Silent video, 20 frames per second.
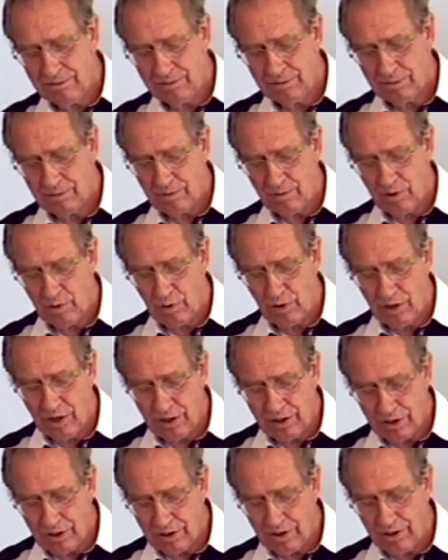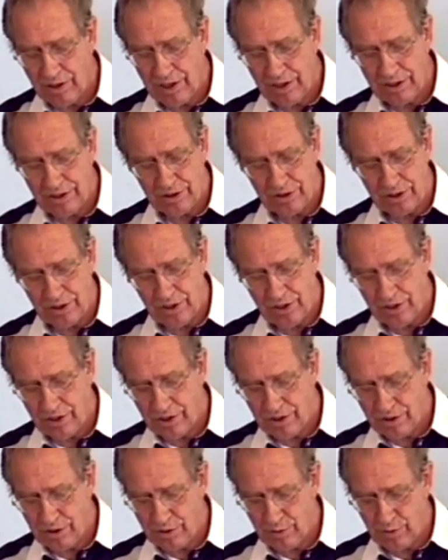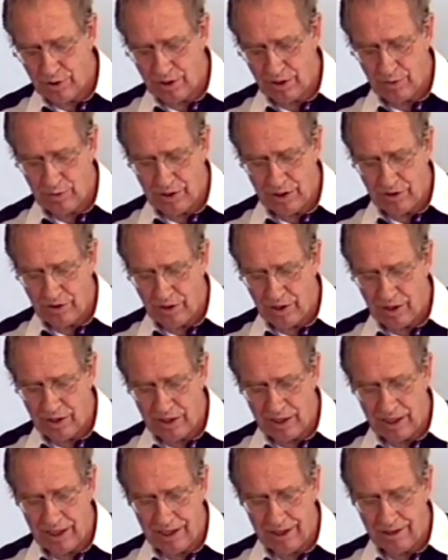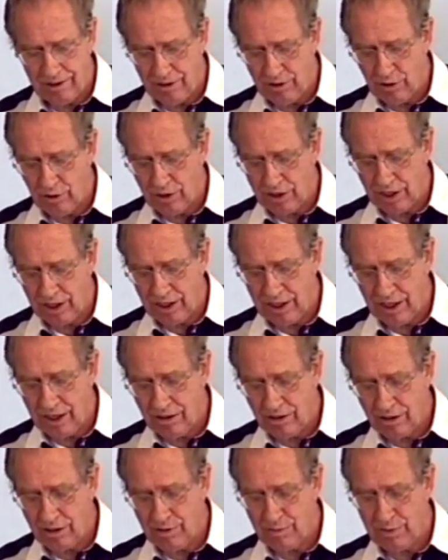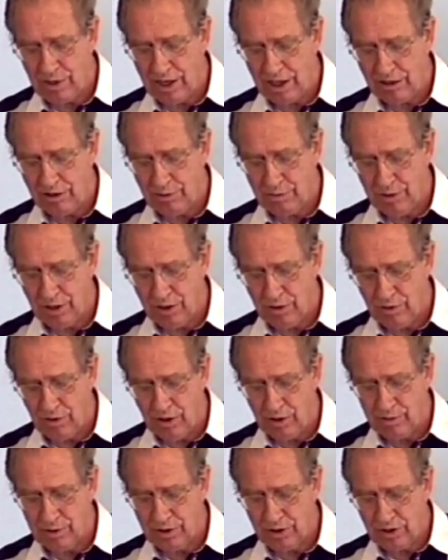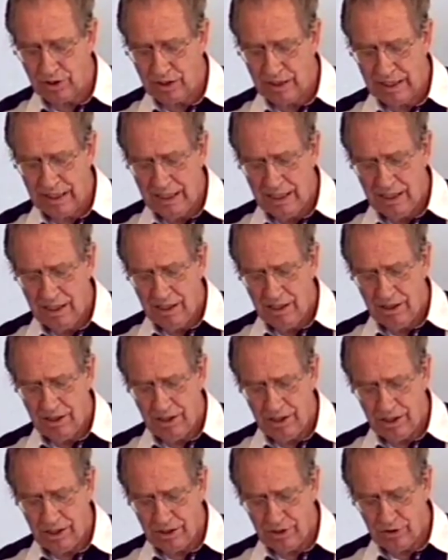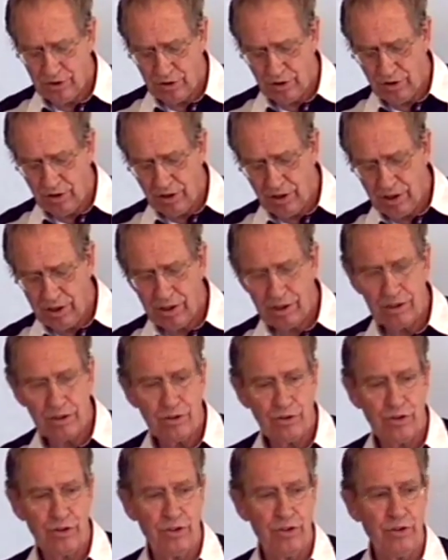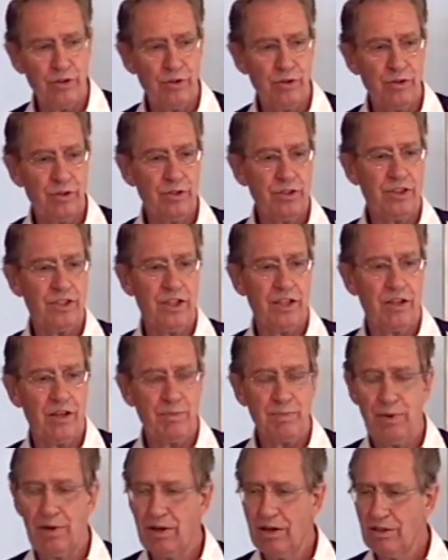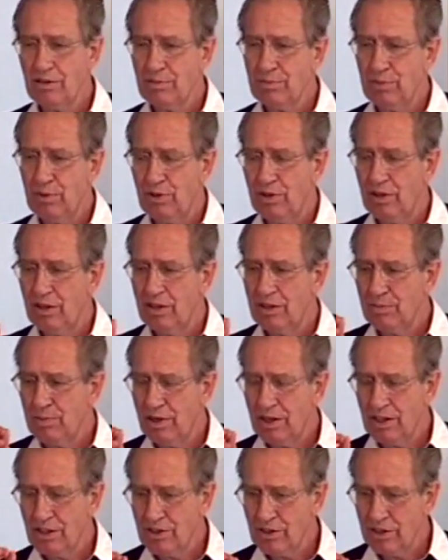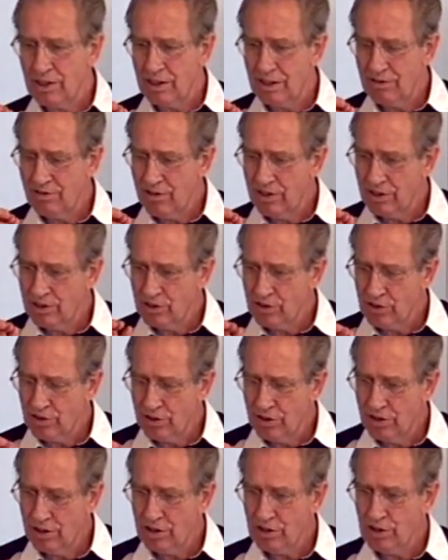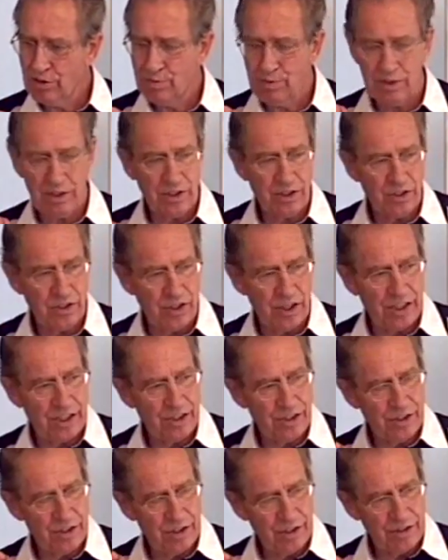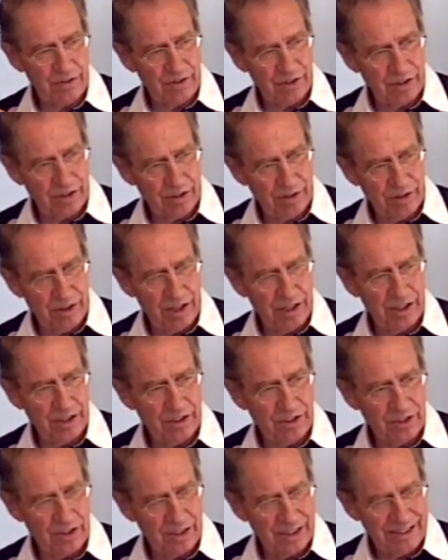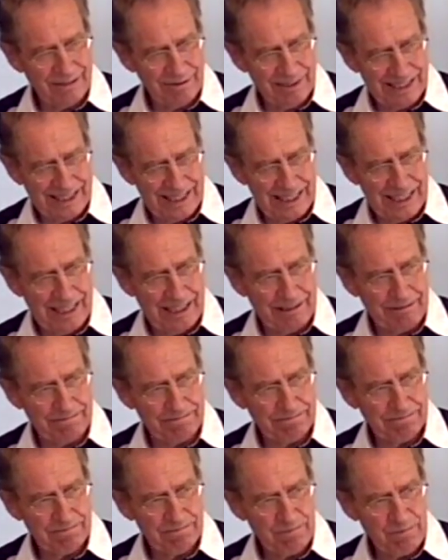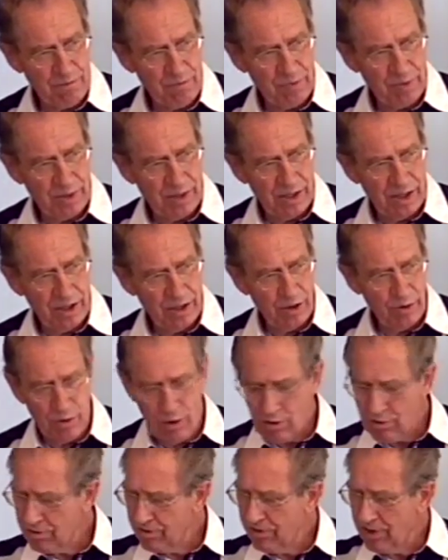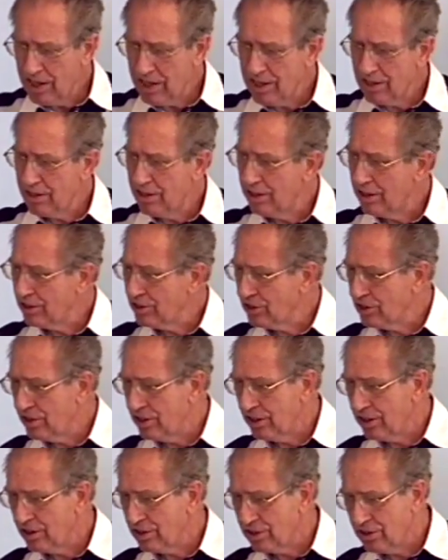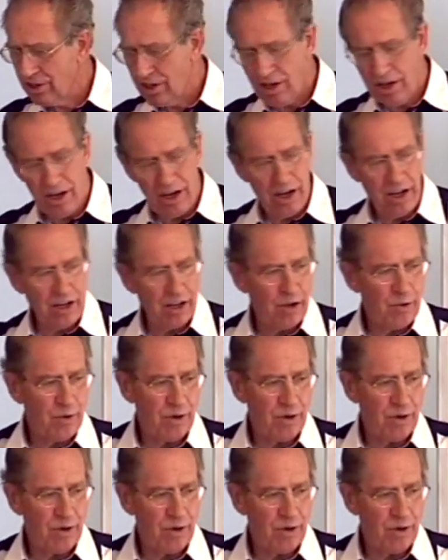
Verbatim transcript: we're under grace, and here's where we draw the line. Okay, now come back with me to Romans. These are all truths that are part and parcel of this dispensation of the grace of God. You won't find these things anywhere